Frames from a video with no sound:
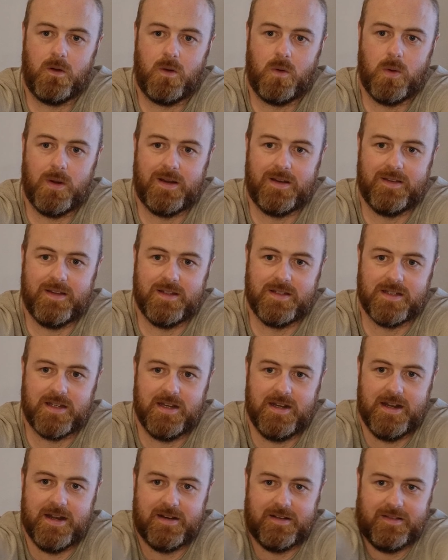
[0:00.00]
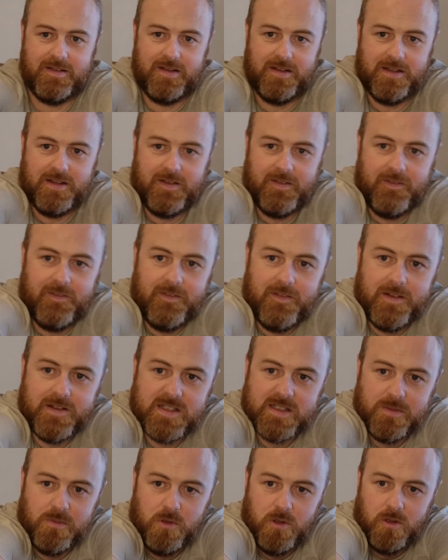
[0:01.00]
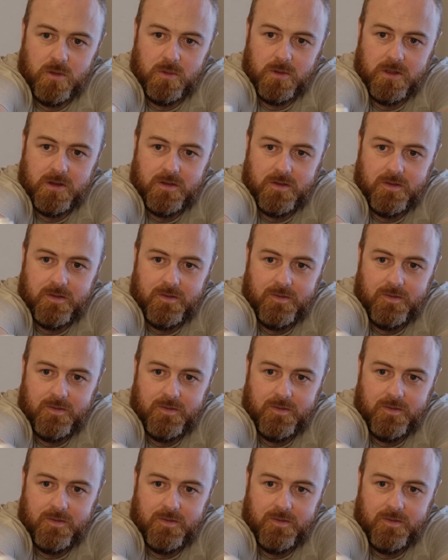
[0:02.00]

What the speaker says: quick disconnect, a small one.